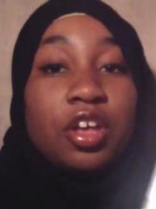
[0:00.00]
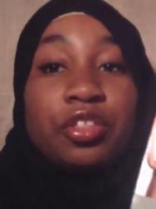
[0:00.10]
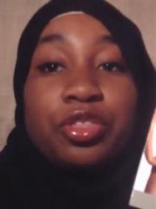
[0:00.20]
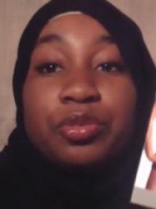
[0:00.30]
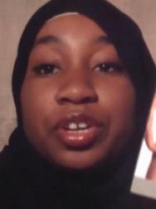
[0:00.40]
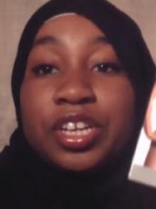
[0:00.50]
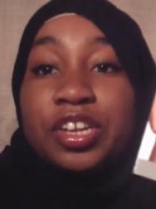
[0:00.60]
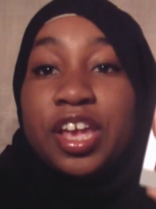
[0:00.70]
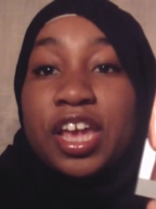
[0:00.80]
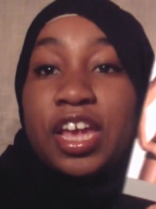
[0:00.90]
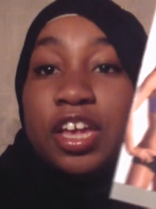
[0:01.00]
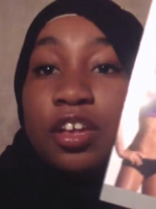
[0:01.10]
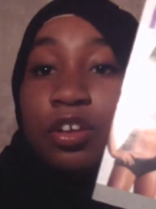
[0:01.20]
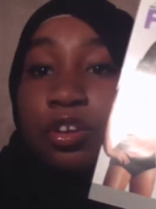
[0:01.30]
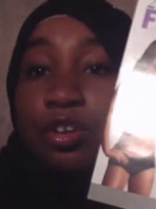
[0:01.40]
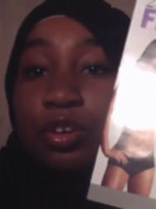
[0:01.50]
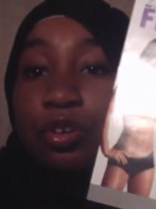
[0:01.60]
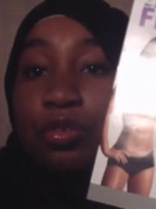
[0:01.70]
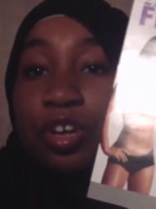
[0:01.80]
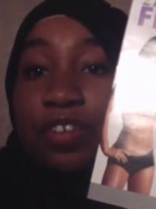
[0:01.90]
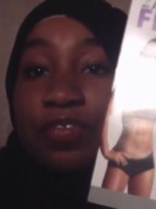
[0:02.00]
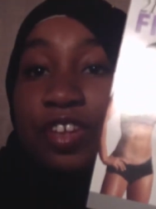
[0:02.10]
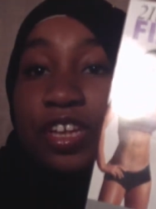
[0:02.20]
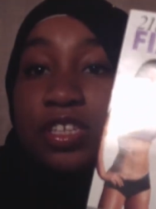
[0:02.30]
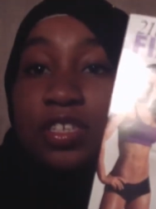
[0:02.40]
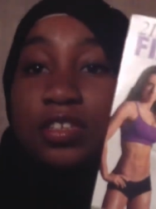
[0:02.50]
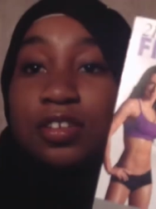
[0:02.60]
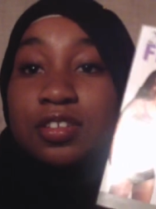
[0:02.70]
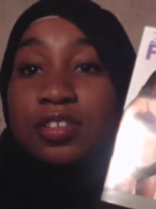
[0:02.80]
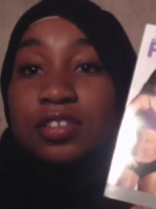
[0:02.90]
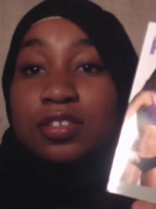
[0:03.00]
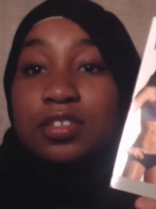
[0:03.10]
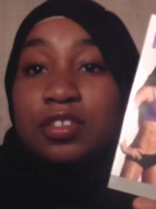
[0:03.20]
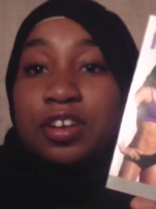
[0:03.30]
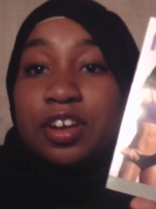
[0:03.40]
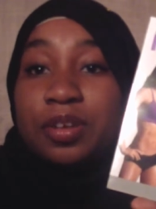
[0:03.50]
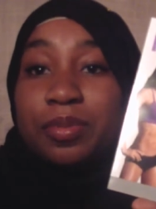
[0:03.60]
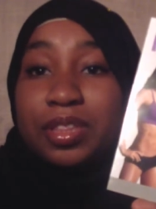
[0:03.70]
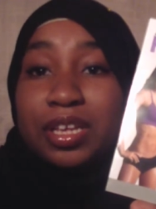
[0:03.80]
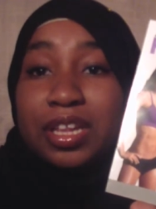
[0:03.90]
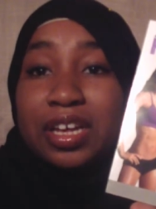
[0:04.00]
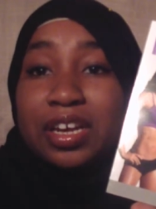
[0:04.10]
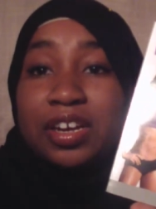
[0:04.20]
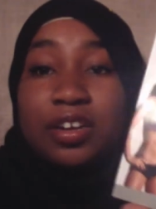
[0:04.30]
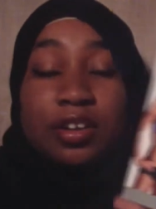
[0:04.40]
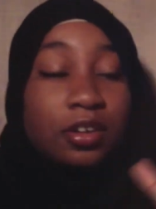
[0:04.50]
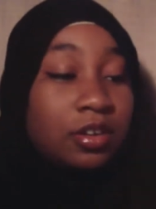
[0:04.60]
A 3-day quick fix. Sorry about the glare.